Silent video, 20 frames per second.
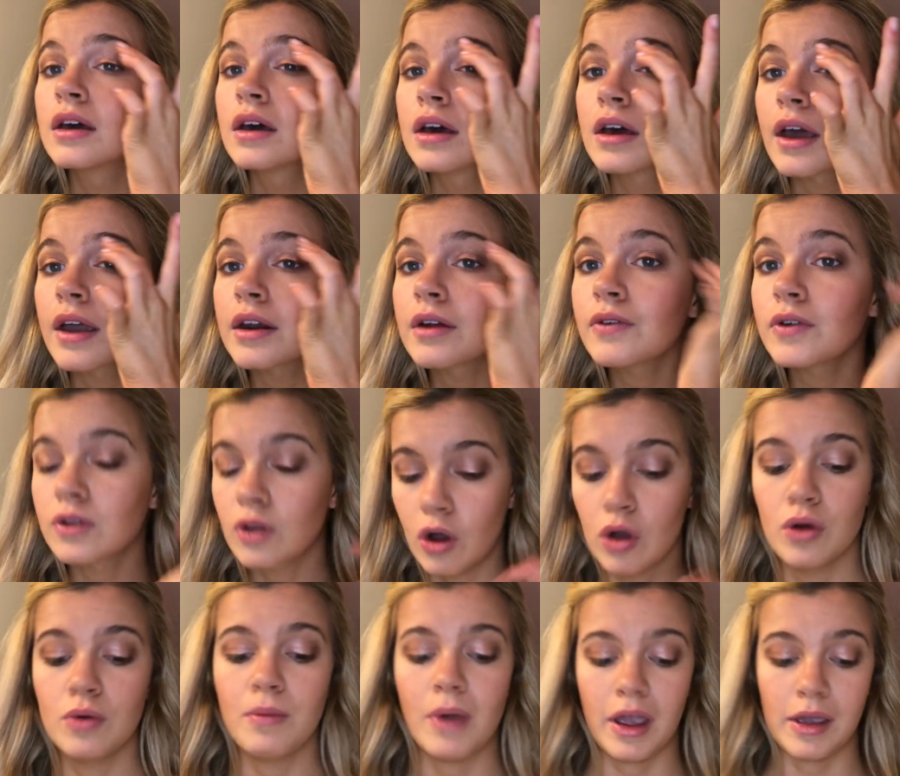kind of
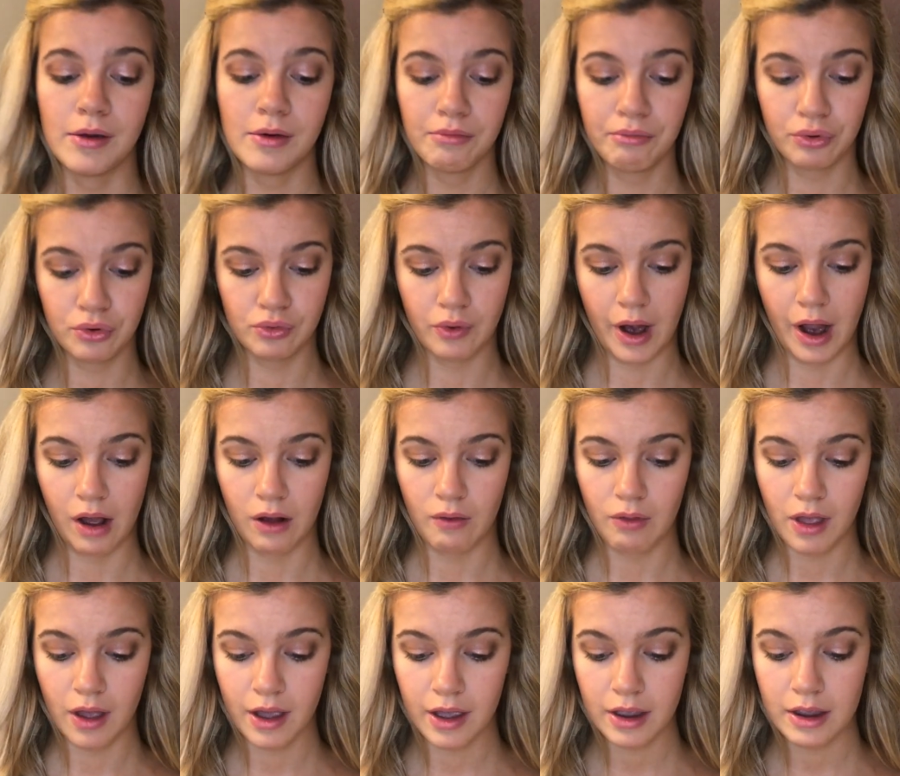along my brow
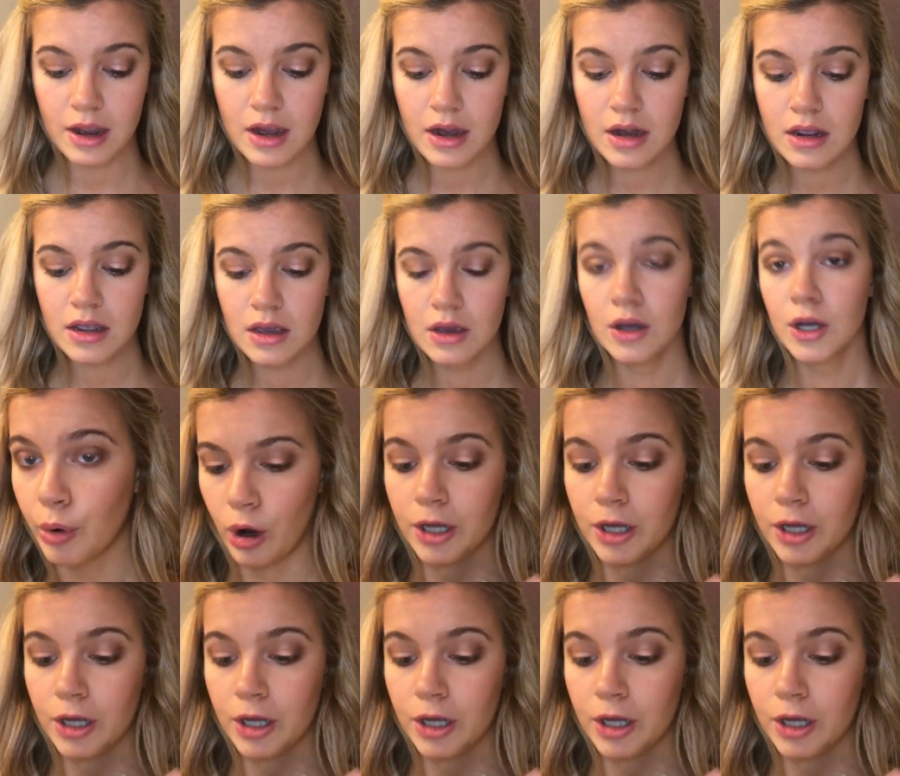line.